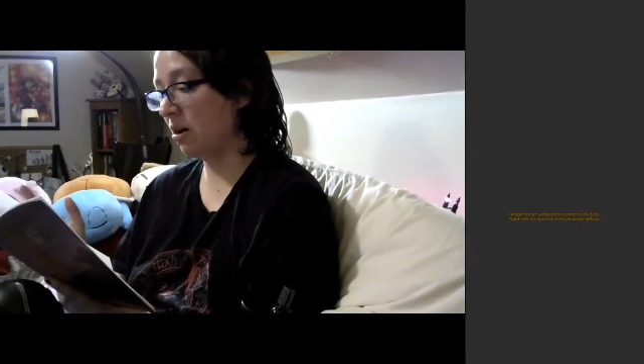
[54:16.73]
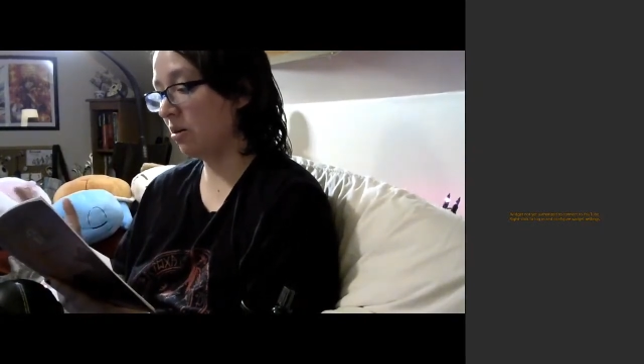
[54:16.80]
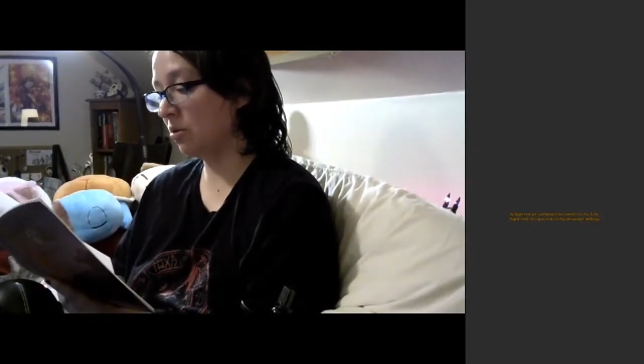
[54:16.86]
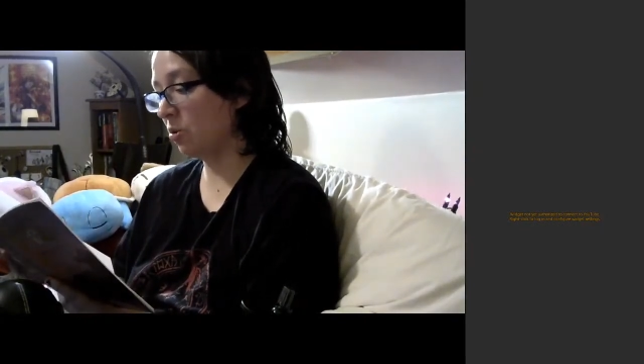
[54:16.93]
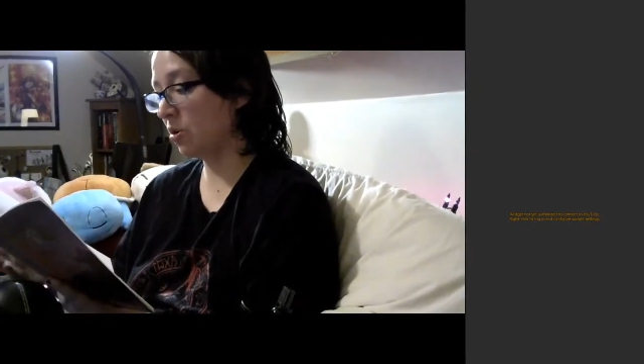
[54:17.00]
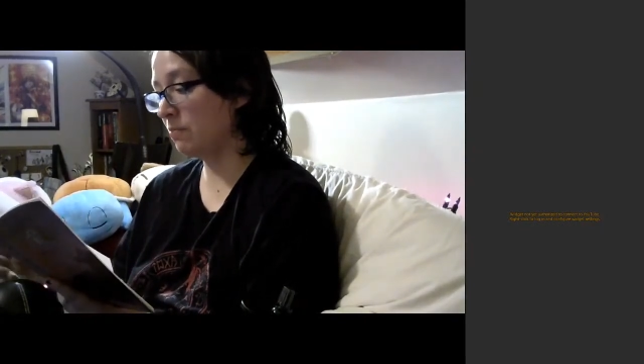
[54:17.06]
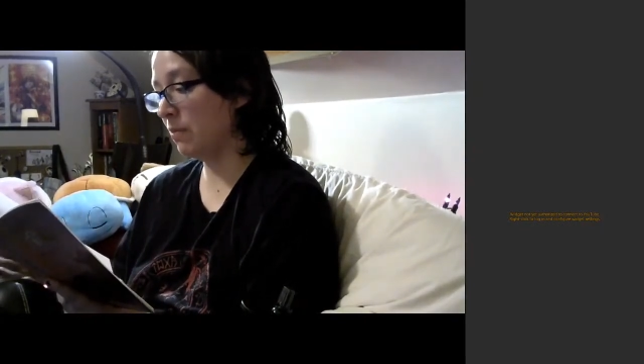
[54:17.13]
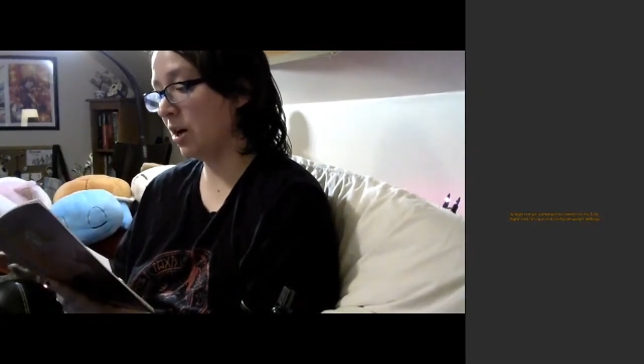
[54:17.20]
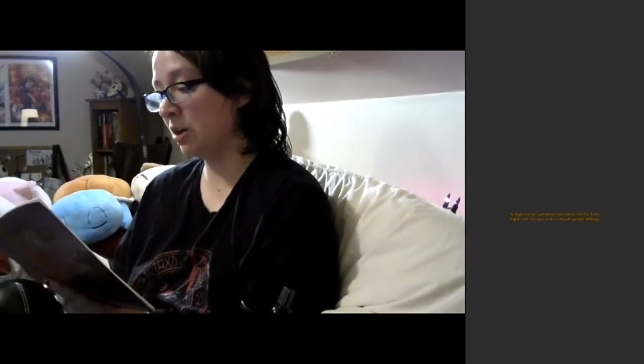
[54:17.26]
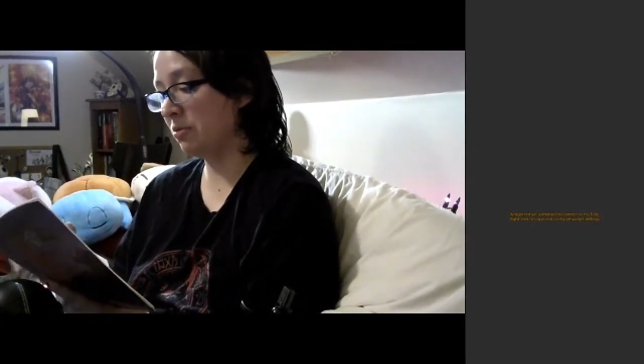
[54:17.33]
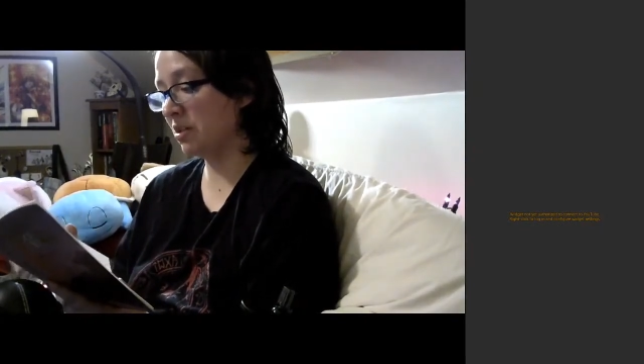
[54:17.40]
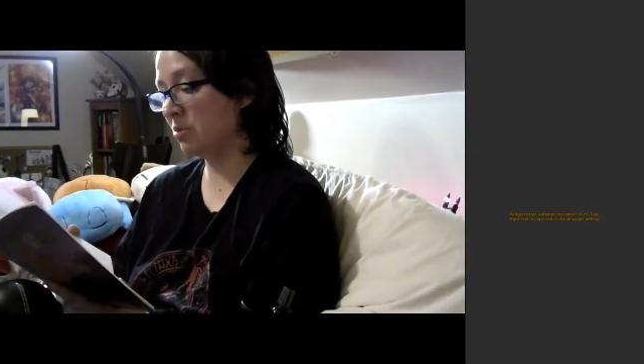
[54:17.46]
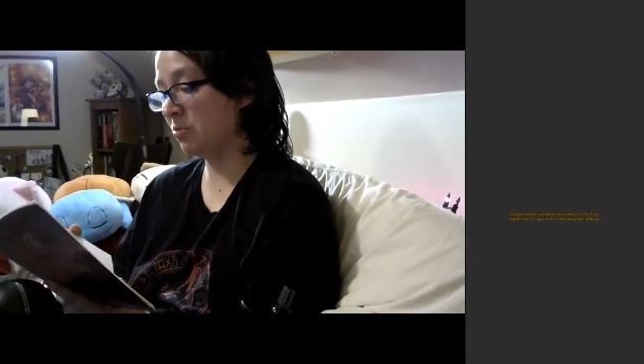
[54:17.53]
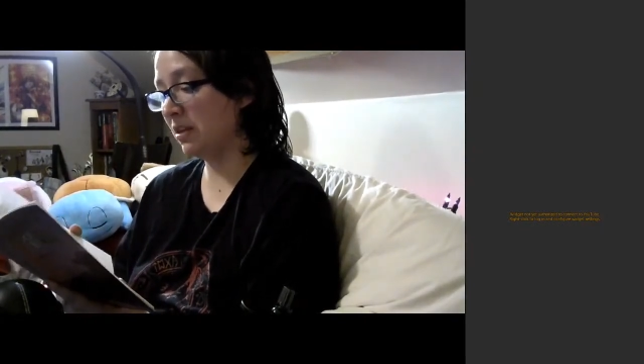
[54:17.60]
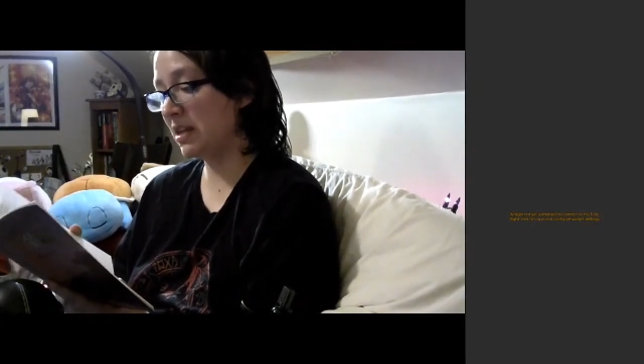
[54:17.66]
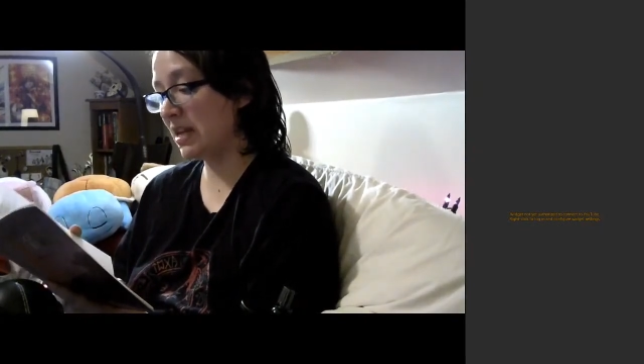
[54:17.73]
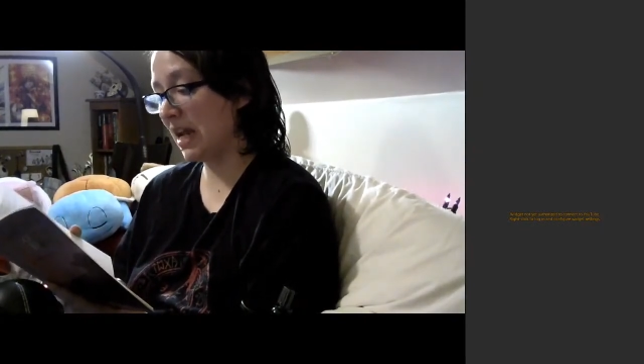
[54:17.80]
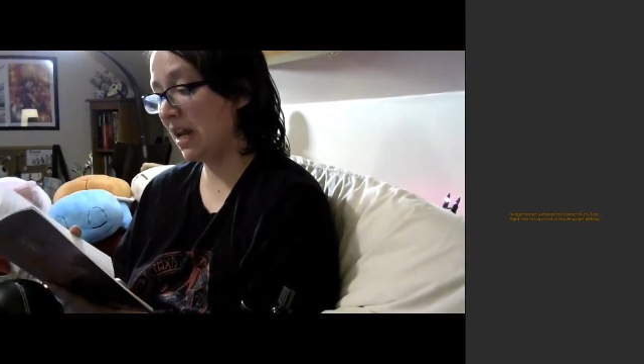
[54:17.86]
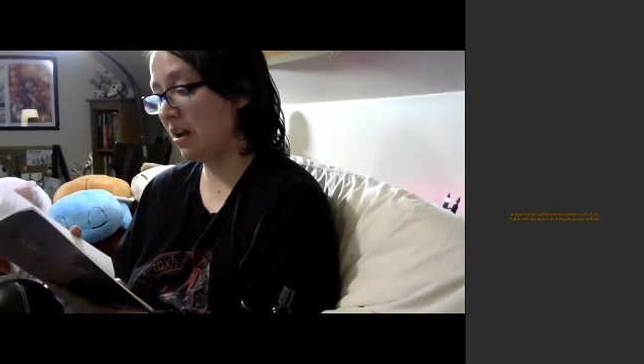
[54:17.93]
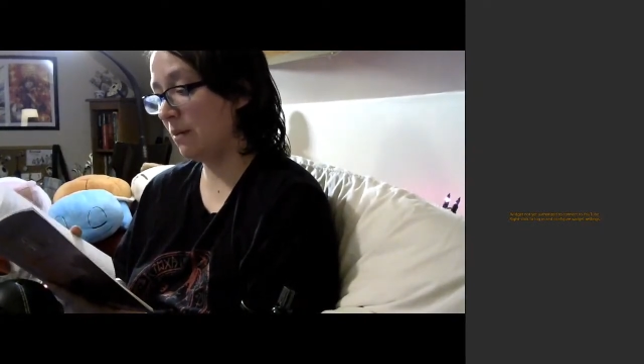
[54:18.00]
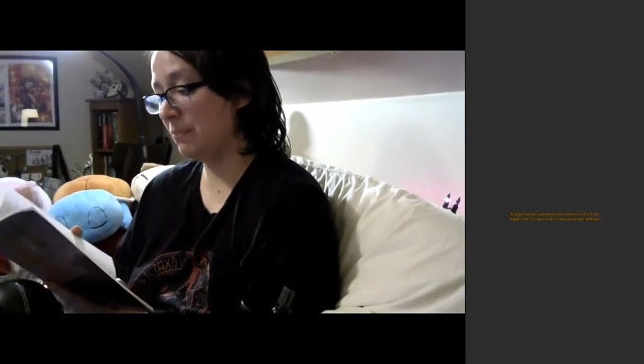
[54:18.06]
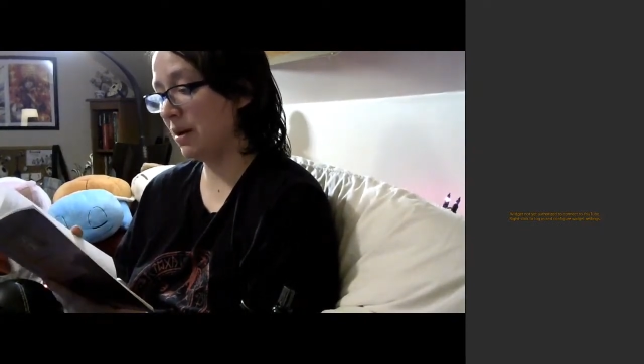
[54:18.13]
our Lord Marquis really
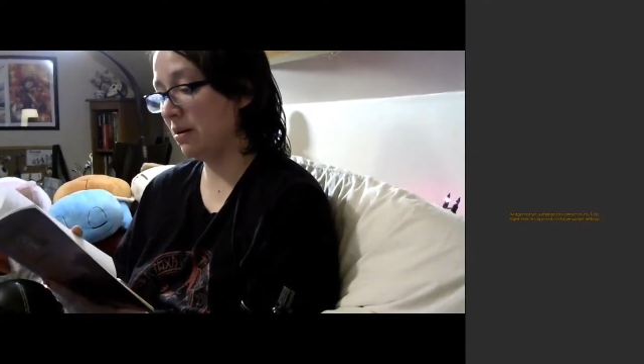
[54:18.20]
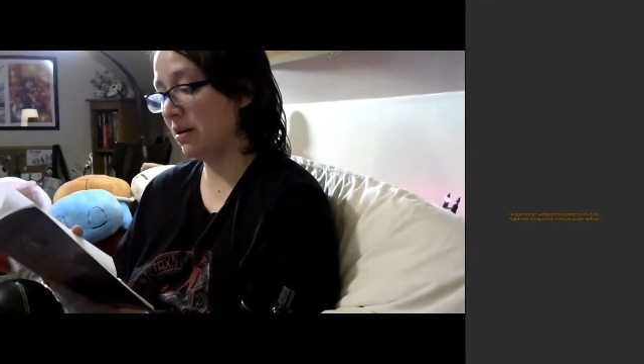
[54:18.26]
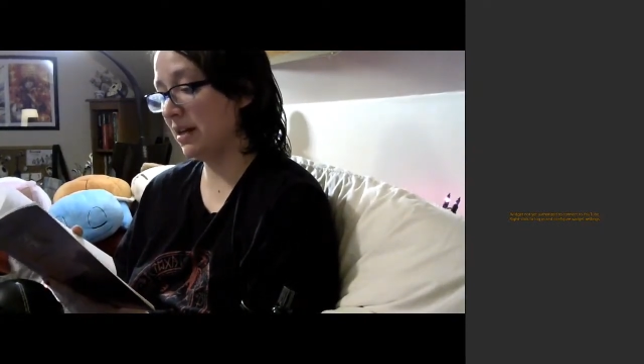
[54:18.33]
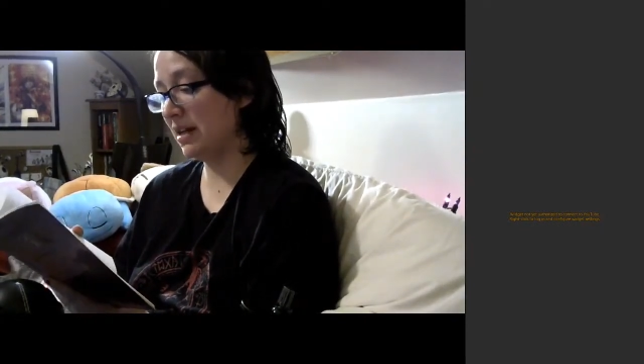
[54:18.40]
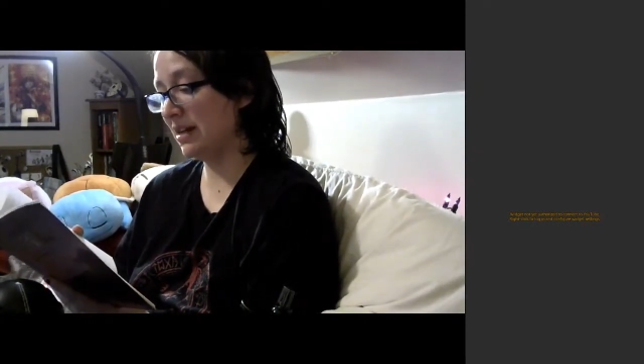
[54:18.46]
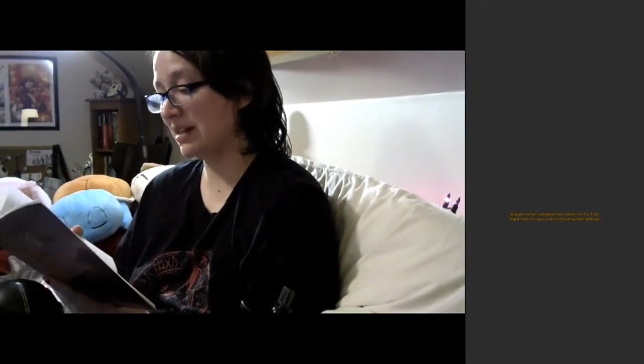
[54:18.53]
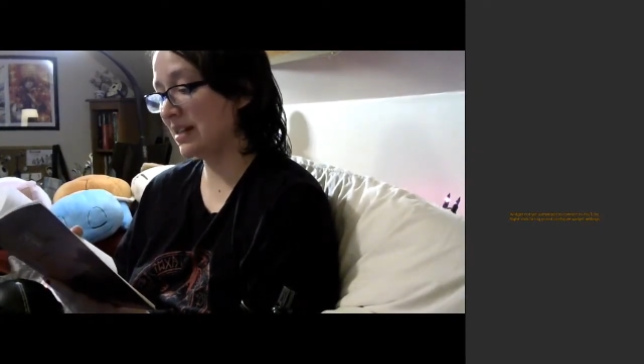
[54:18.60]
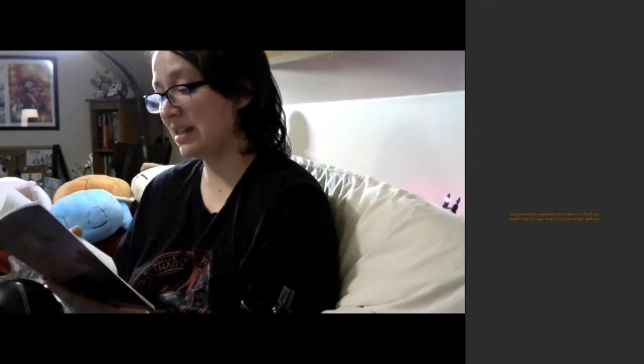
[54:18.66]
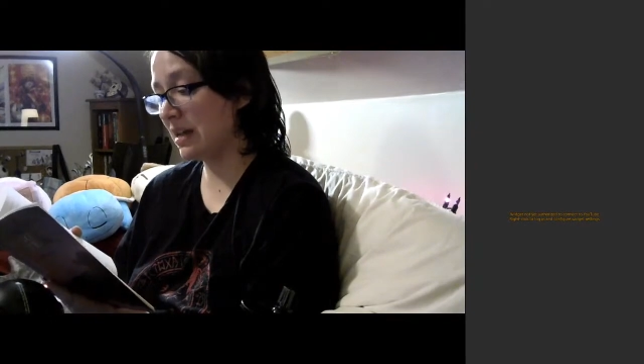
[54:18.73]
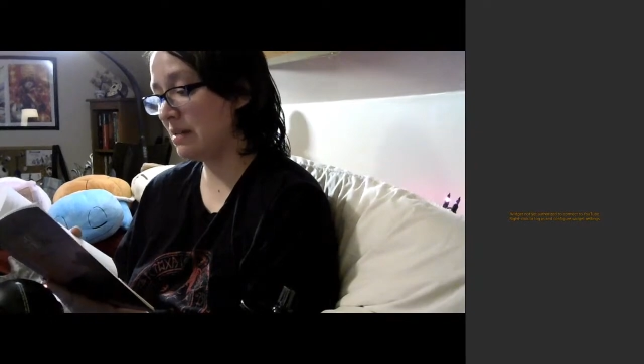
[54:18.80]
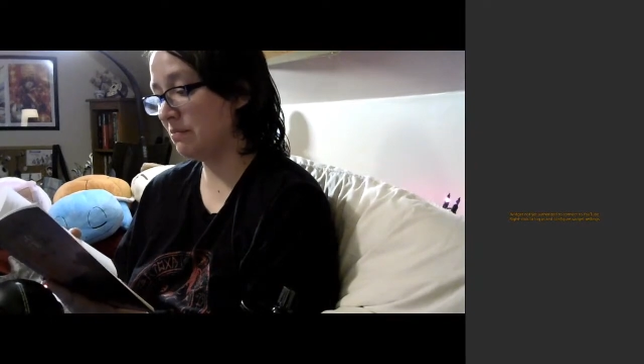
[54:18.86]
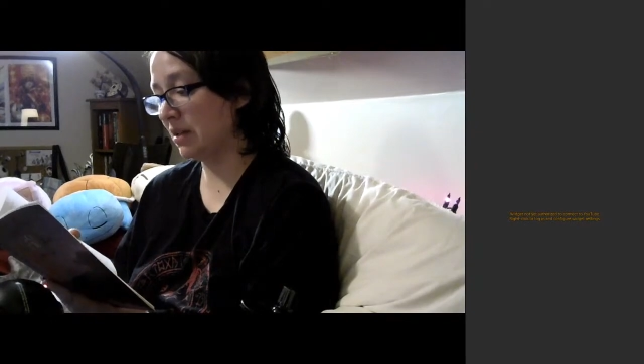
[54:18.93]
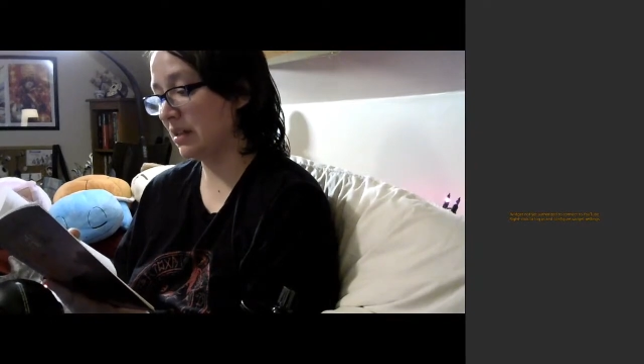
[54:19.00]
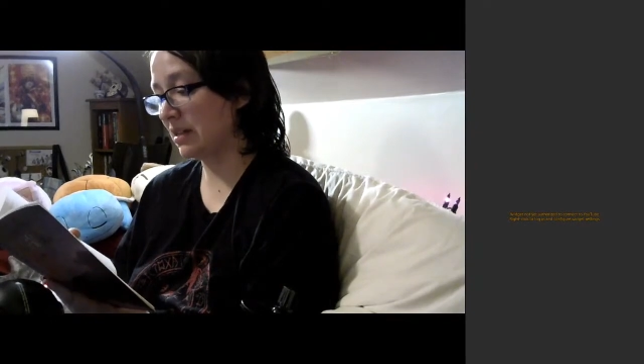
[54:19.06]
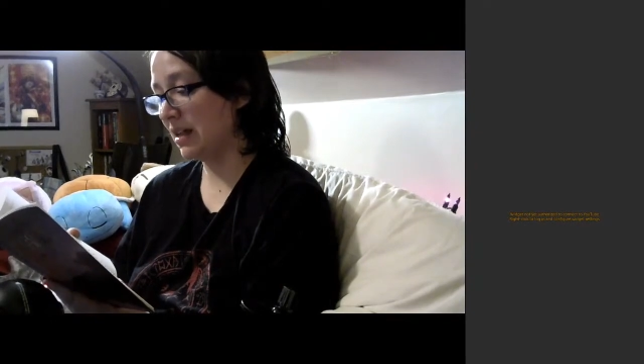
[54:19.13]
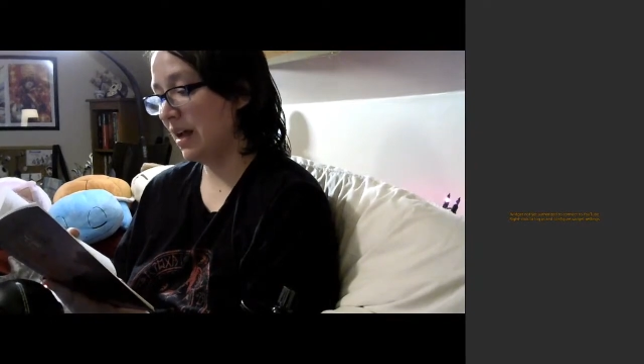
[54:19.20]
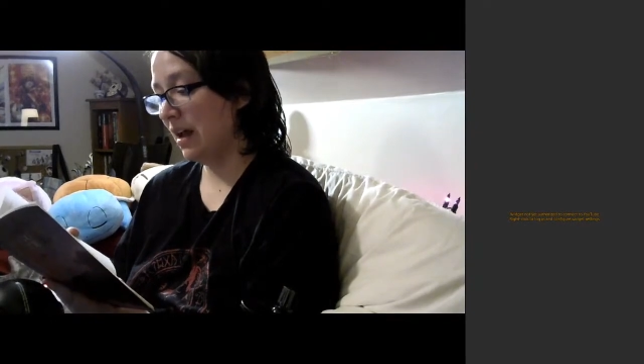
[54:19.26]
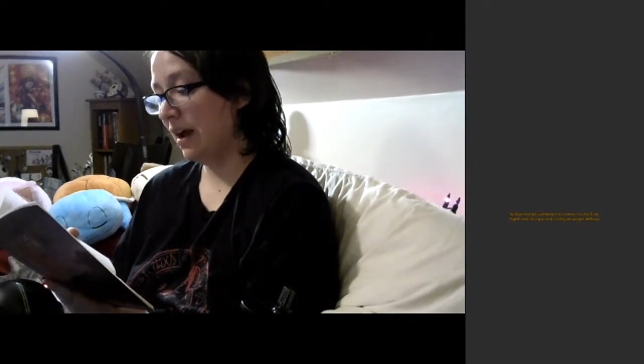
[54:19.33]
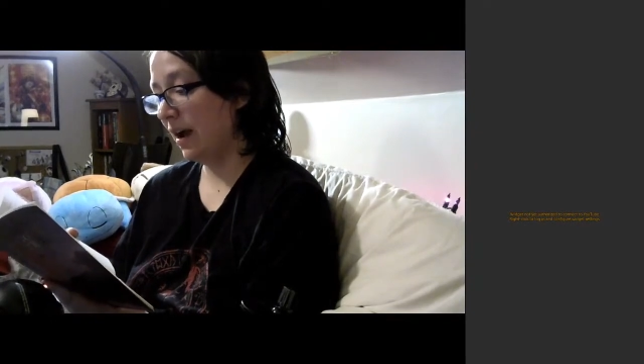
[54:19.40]
cannot bear any excitement.